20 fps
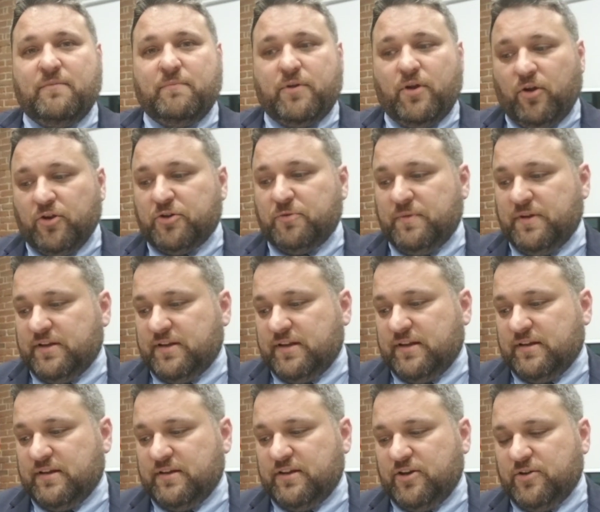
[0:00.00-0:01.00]
But
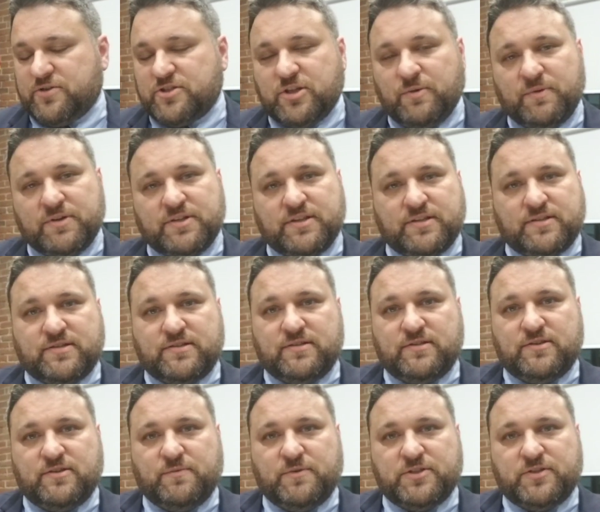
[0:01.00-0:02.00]
ultimately, so much
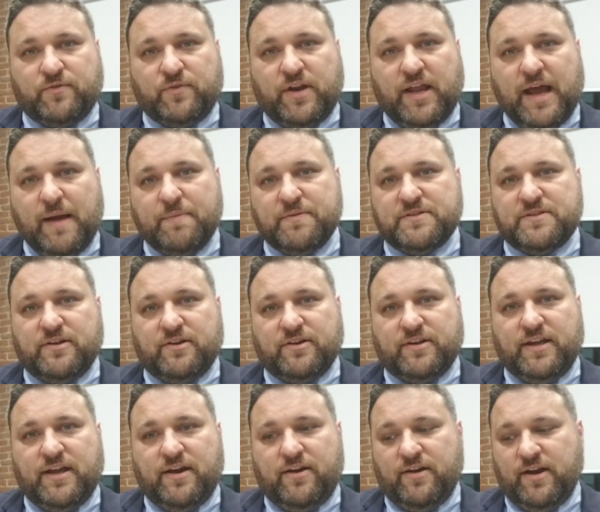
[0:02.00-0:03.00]
of what happens in our
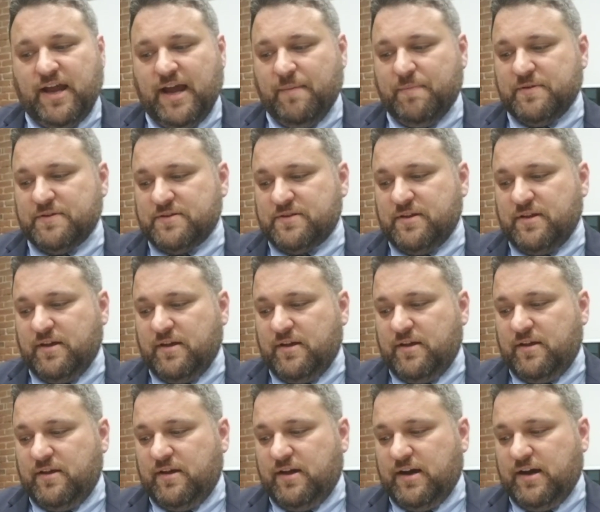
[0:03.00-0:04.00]
town happens
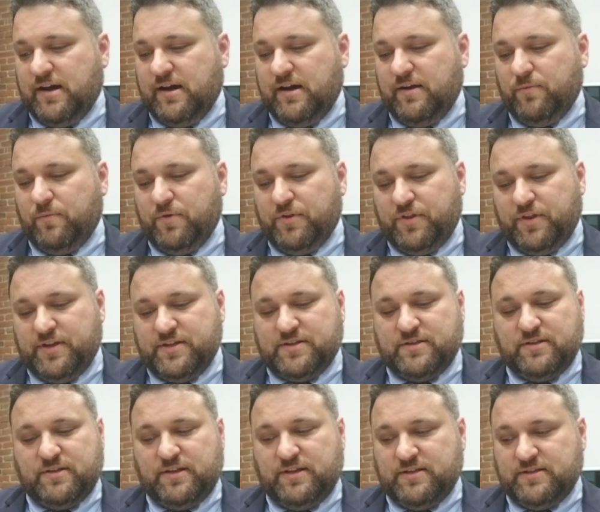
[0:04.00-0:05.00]
with
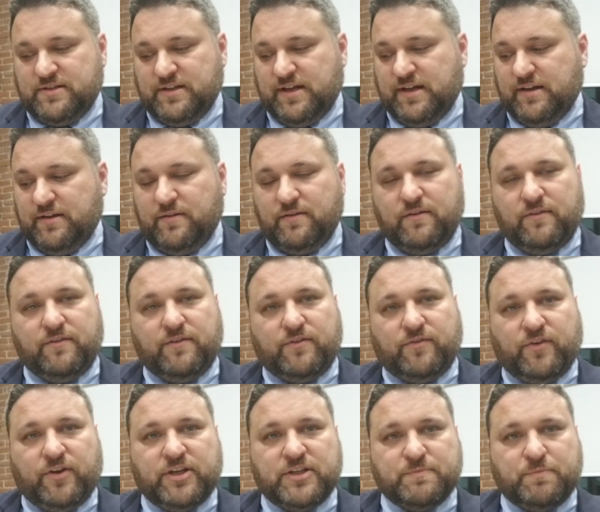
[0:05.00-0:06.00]
these
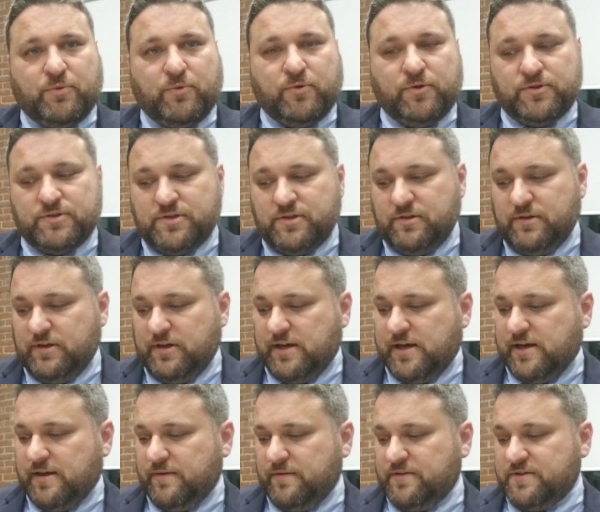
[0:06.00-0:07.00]
various boards.
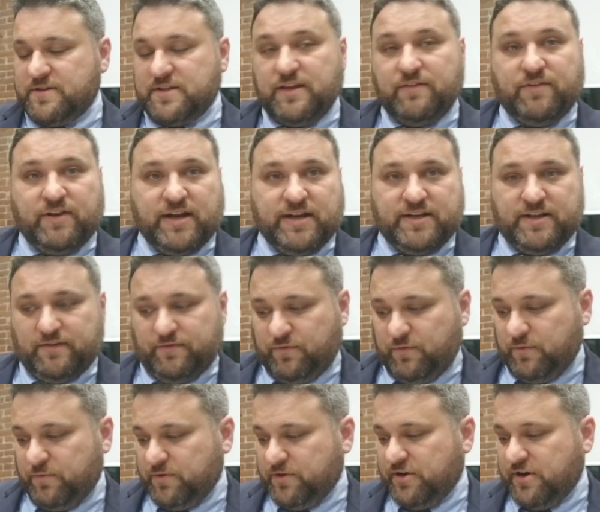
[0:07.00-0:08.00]
Just to give you an idea of
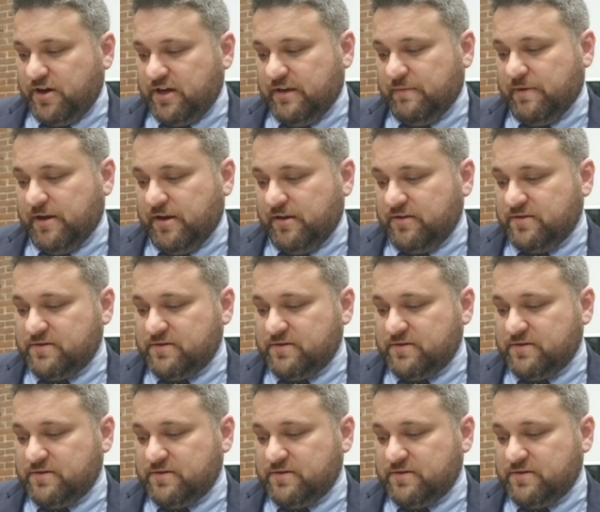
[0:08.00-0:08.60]
what we're talking about,